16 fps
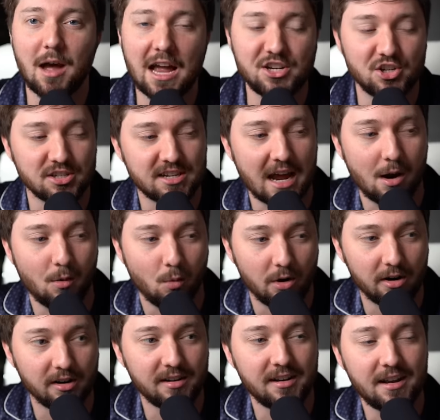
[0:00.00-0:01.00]
I just got
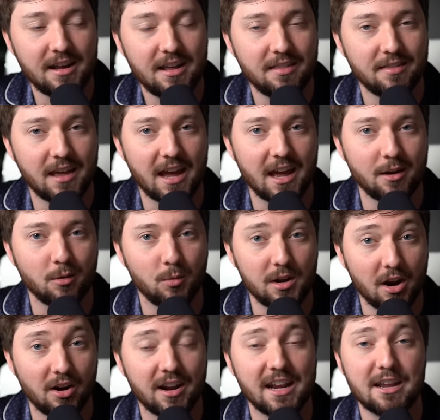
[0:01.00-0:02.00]
word that
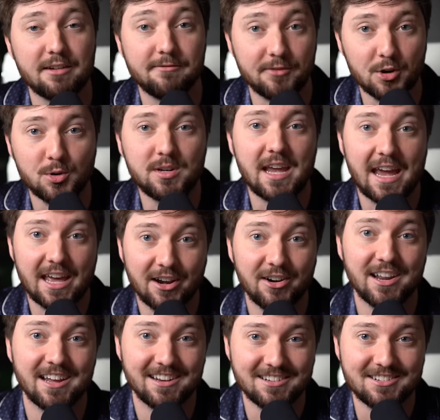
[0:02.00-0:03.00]
we are getting food
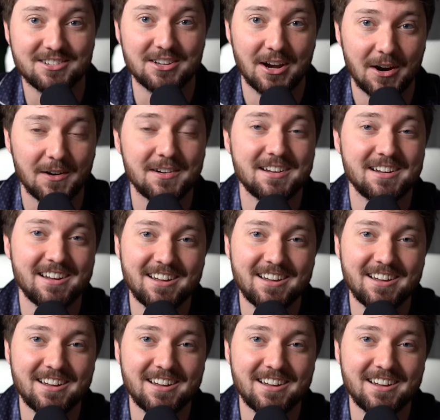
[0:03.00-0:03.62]
catered in, so